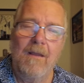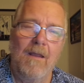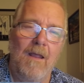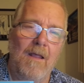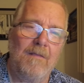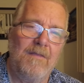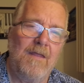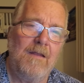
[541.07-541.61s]

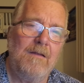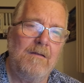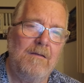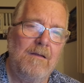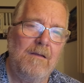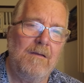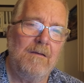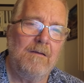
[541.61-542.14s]
And then
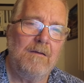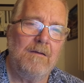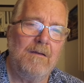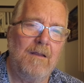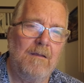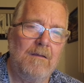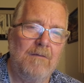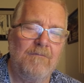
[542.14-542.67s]

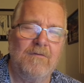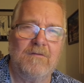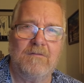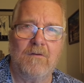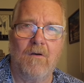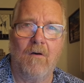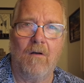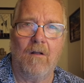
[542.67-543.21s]
they'll give us a
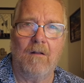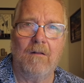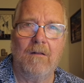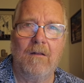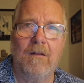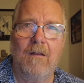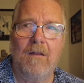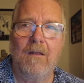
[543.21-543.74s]
call.
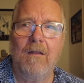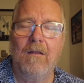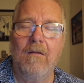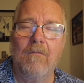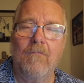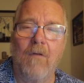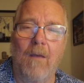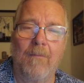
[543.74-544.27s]

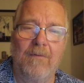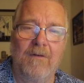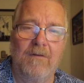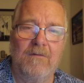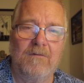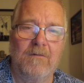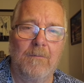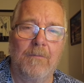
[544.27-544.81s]
Robin
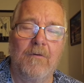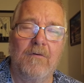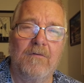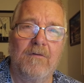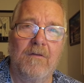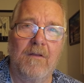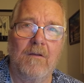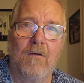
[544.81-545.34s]
is the
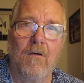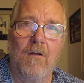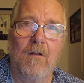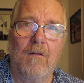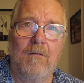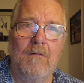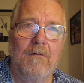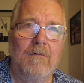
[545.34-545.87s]
person they
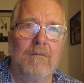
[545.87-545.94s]
call.